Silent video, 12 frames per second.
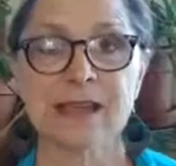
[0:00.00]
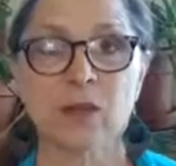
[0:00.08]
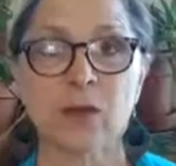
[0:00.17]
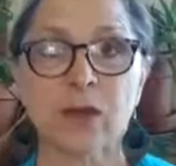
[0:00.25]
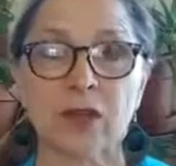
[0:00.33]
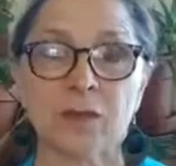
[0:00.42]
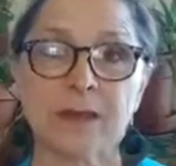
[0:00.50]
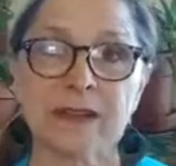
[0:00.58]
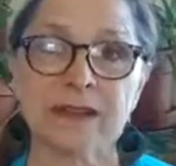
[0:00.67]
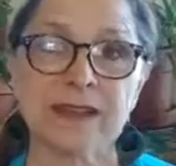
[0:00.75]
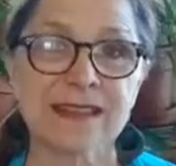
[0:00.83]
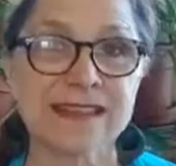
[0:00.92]
We could be
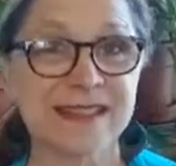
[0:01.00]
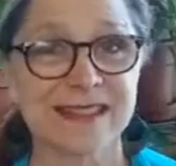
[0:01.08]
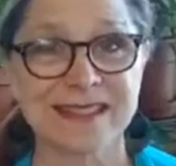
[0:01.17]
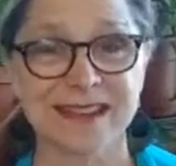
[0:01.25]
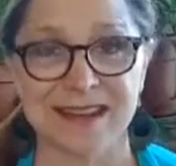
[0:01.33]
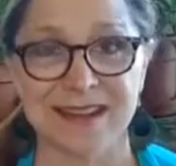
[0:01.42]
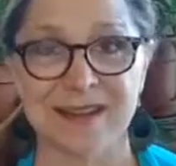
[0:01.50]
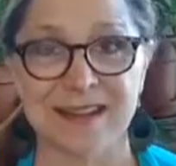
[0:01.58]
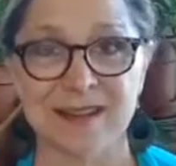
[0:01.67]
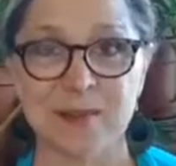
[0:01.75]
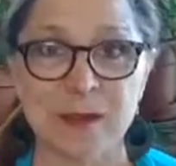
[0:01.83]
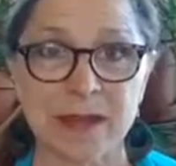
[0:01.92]
inconsistent in
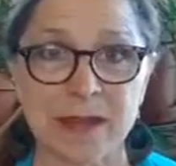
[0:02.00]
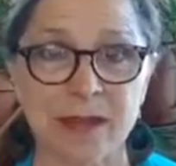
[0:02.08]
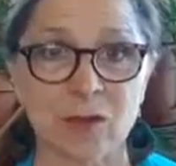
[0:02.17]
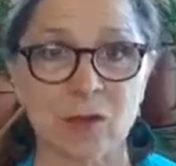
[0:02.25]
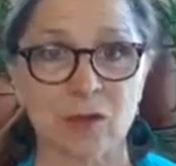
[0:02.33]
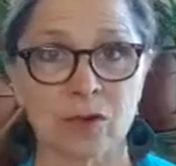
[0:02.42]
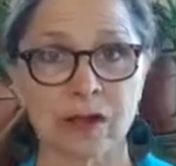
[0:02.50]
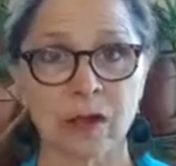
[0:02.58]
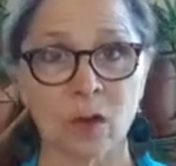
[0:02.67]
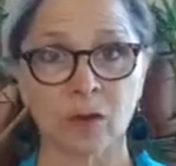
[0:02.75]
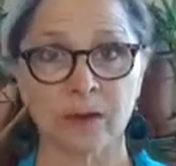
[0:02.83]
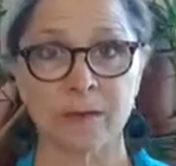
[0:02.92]
speaking or
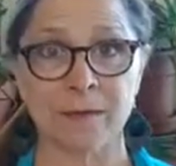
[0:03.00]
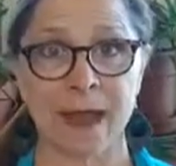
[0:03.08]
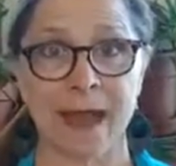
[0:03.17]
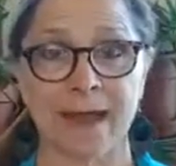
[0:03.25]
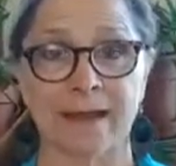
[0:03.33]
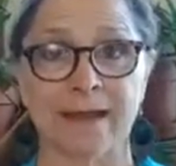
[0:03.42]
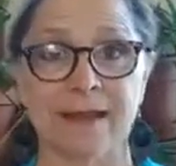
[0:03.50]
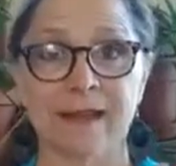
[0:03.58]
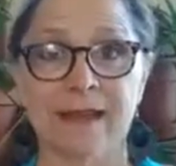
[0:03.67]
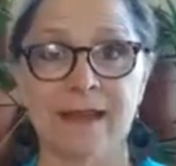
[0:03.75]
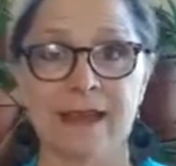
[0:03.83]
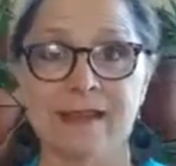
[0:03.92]
holding back
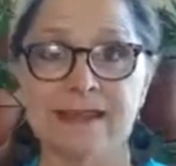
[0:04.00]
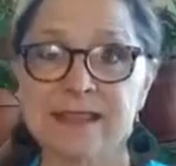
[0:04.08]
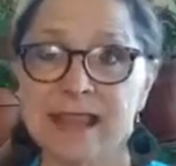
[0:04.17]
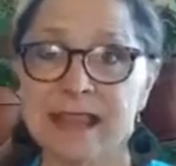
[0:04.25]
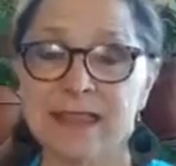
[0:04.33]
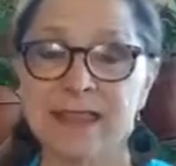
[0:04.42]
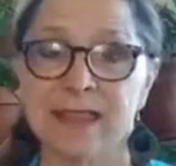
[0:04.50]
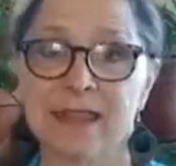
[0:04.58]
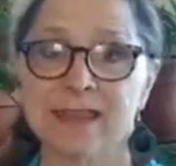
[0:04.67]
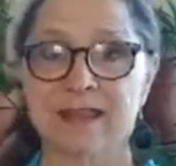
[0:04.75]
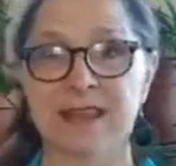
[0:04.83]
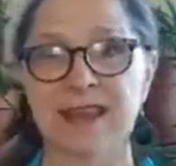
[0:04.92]
and saying
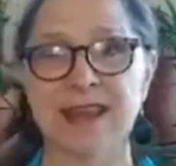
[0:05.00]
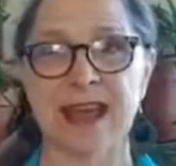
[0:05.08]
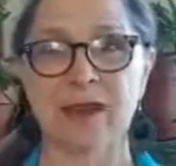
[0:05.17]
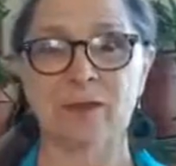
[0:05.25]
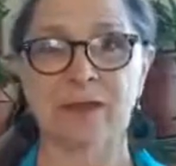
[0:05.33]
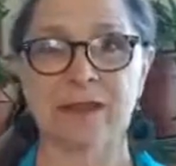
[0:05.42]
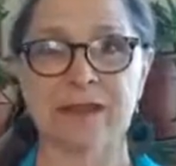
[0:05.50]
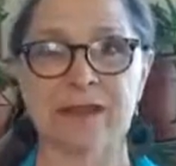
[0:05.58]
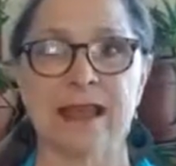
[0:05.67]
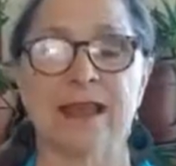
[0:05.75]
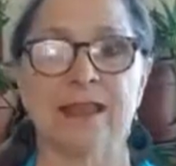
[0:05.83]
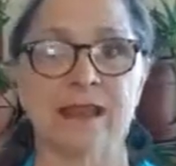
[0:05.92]
things and then not really
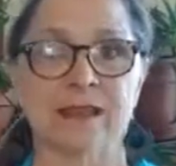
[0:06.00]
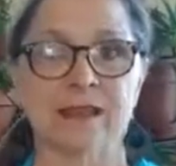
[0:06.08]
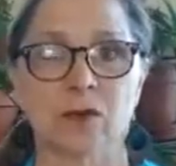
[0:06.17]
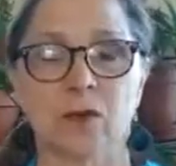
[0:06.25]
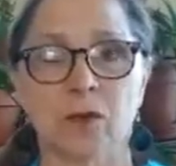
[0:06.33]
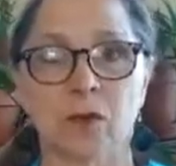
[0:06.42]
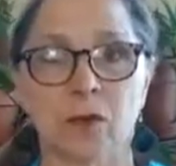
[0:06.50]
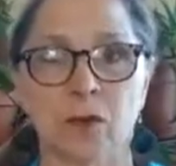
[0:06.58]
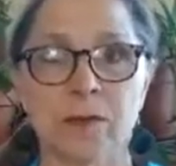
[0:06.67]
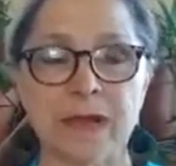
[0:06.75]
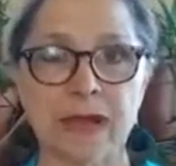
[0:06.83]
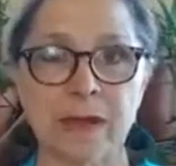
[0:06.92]
saying things. So we're
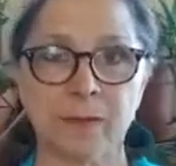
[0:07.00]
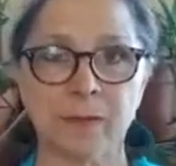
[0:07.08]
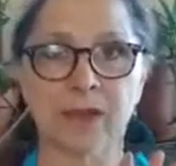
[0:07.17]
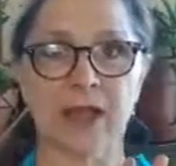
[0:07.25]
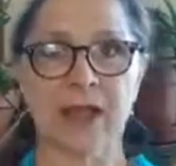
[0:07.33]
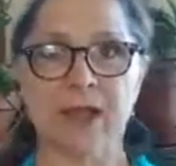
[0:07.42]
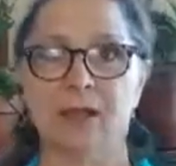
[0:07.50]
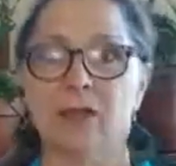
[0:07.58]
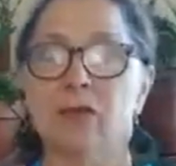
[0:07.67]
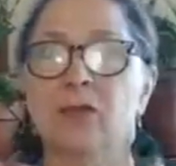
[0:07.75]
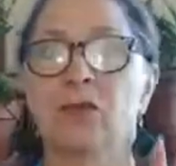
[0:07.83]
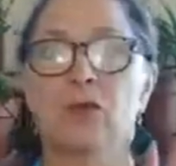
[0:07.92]
manipulating
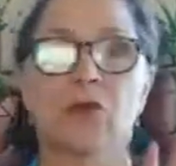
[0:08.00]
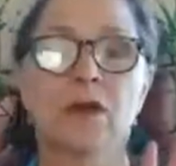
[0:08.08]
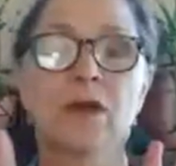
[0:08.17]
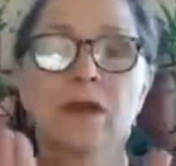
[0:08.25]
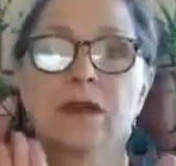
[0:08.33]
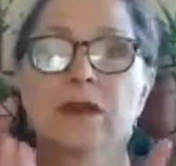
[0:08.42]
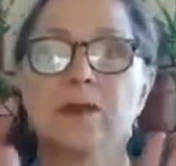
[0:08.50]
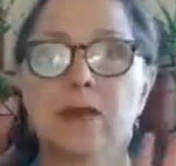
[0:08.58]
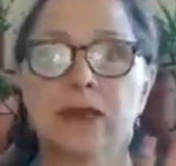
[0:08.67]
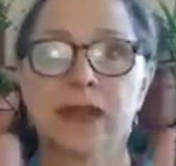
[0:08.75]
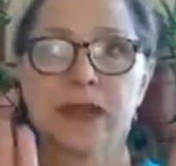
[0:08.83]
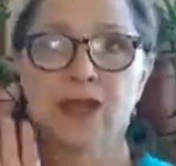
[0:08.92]
through
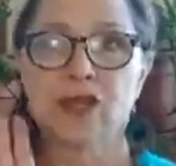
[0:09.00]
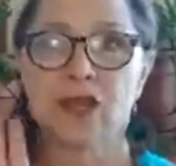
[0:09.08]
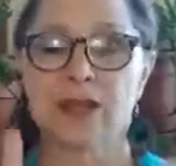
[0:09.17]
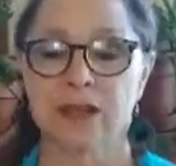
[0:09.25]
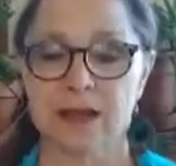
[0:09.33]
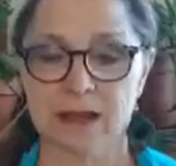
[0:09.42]
communication.